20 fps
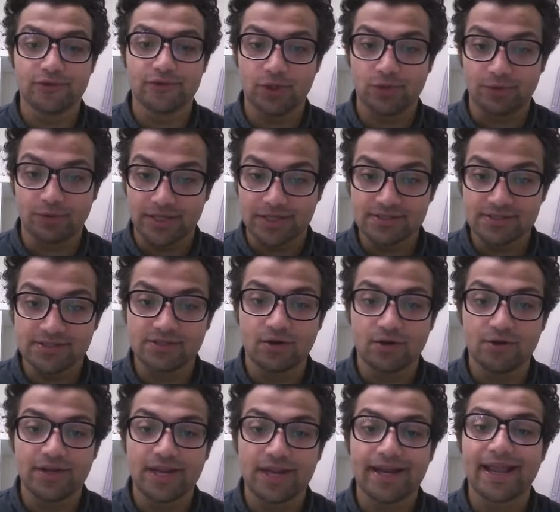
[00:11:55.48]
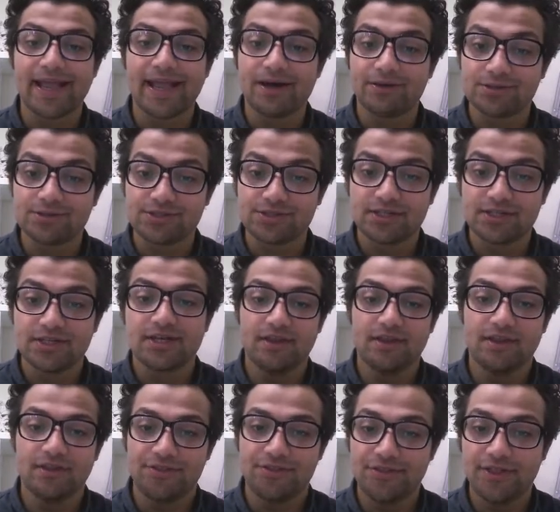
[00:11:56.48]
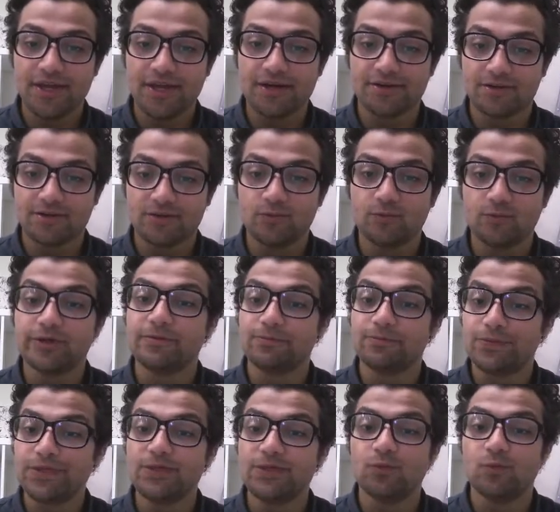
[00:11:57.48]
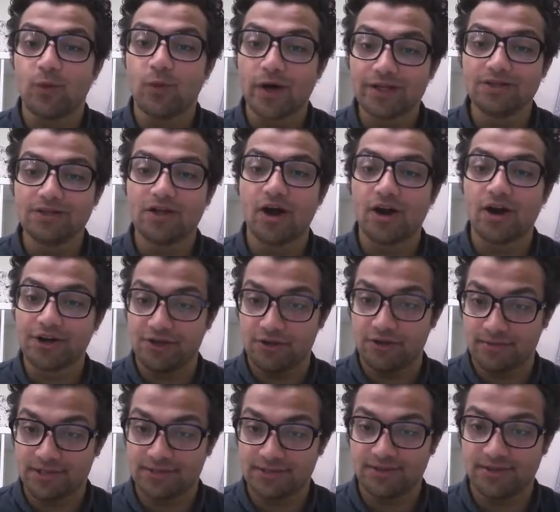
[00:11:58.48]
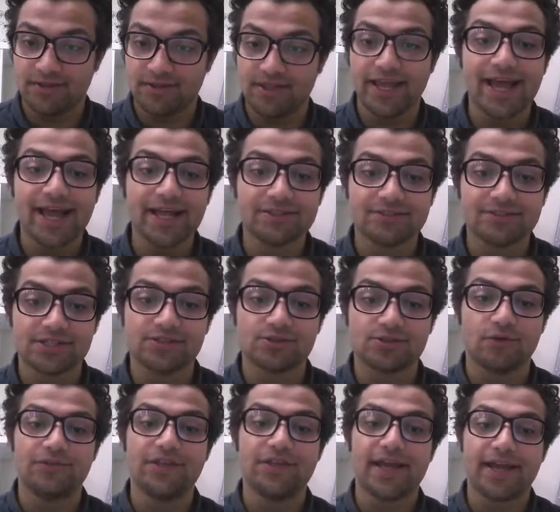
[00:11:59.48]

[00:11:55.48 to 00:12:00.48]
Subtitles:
tokens on an account. There will be 1 argument, the address of the